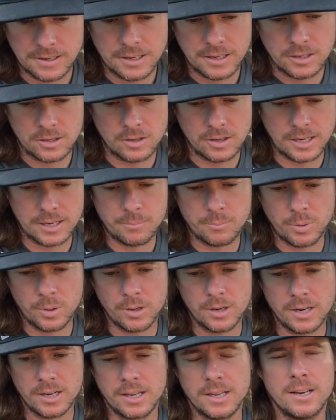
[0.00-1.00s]
you can
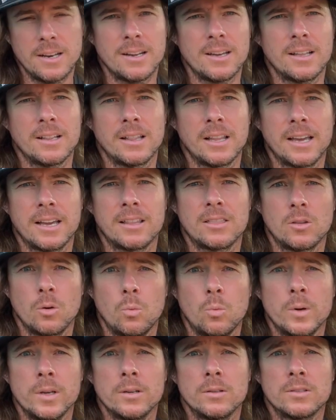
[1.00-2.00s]
put in like the
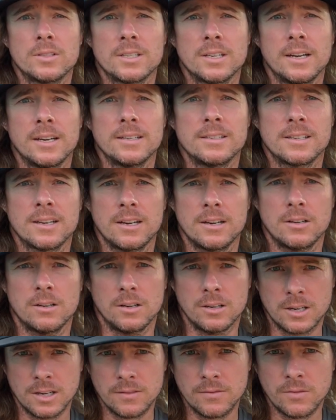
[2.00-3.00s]
wheel size that you're
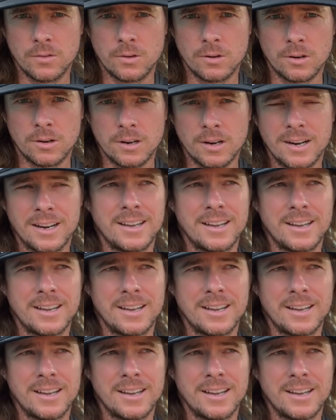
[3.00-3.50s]
looking for.